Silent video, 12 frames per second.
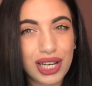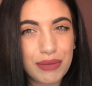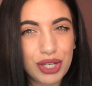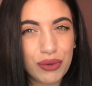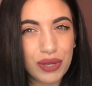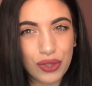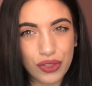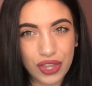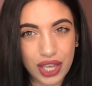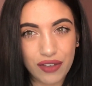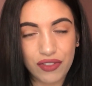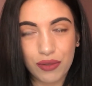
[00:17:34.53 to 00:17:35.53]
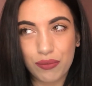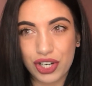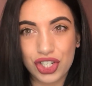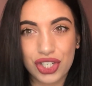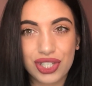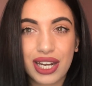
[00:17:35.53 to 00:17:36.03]
Let me know what you think of the
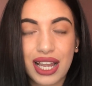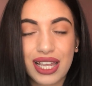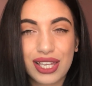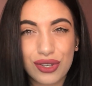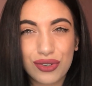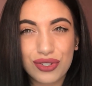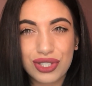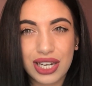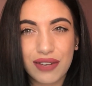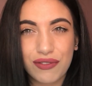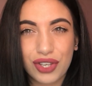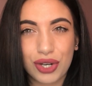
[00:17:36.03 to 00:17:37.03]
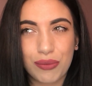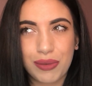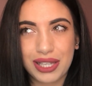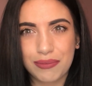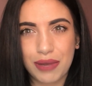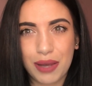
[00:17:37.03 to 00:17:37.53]
brushes that I used, and if you're gonna
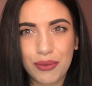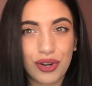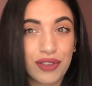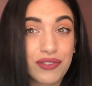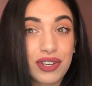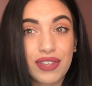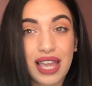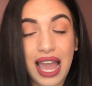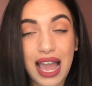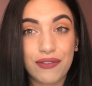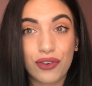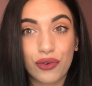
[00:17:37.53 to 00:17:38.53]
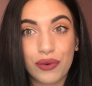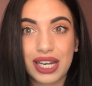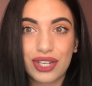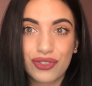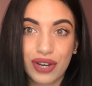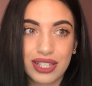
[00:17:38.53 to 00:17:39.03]
pick them up, or even if you have
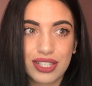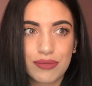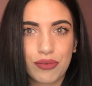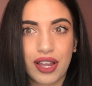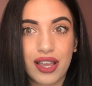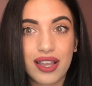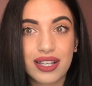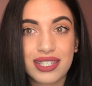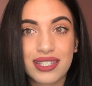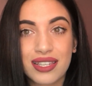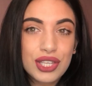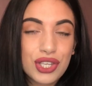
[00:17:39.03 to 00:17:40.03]
already tried these products.